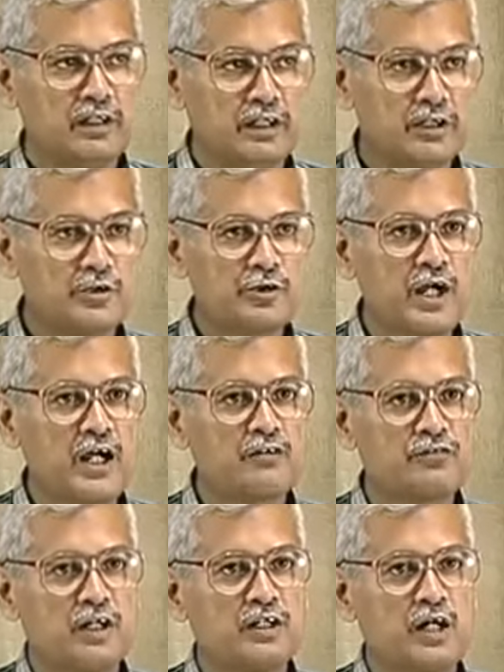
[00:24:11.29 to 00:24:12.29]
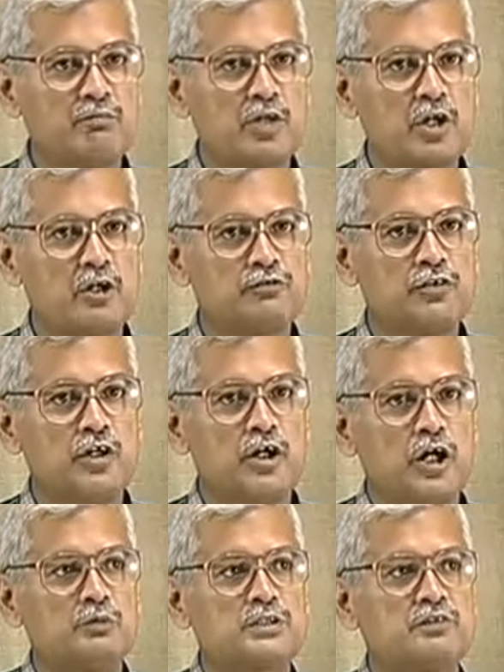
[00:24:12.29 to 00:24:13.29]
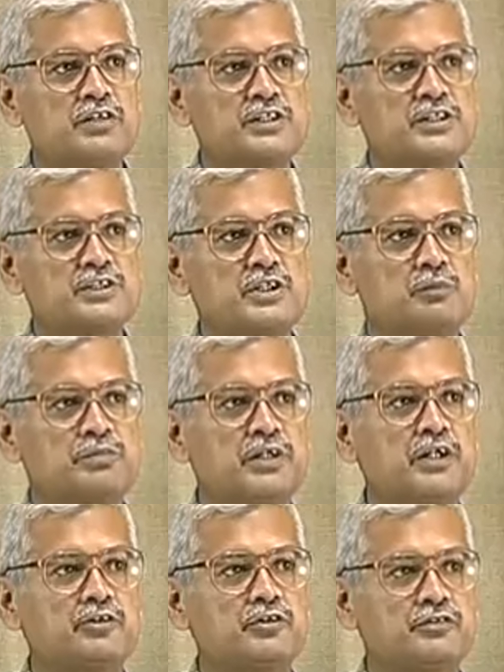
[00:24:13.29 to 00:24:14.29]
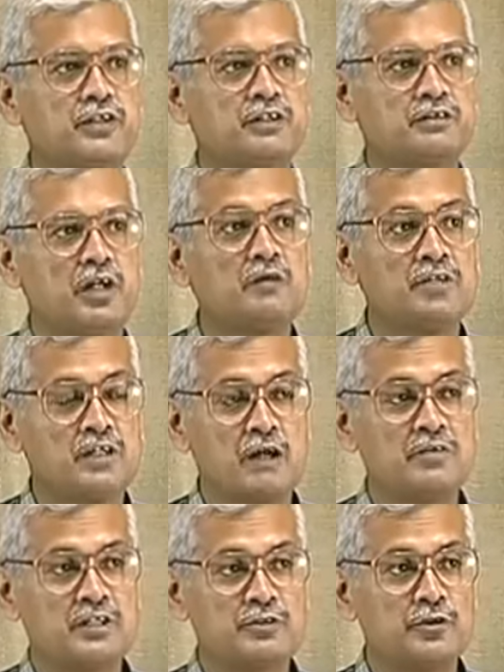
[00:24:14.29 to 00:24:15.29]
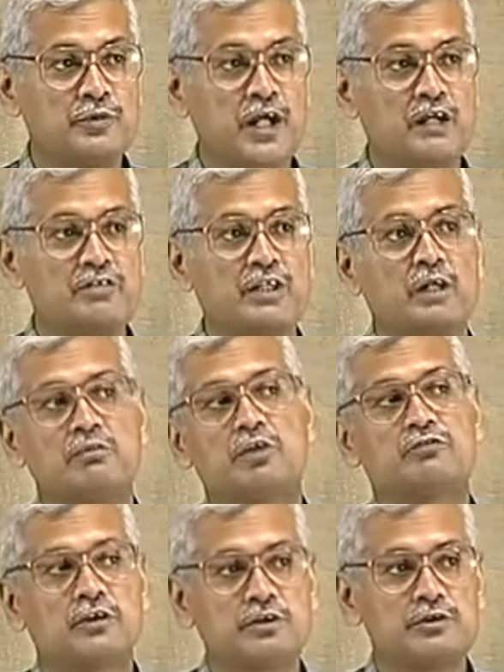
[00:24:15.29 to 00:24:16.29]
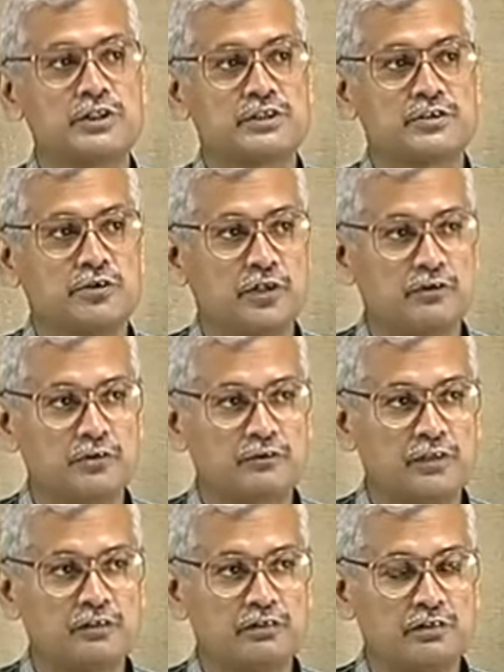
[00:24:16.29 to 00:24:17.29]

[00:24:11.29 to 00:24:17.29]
it could have a number of observations obtained out of it. I mean, it could be having number of conclusions drawn out of it.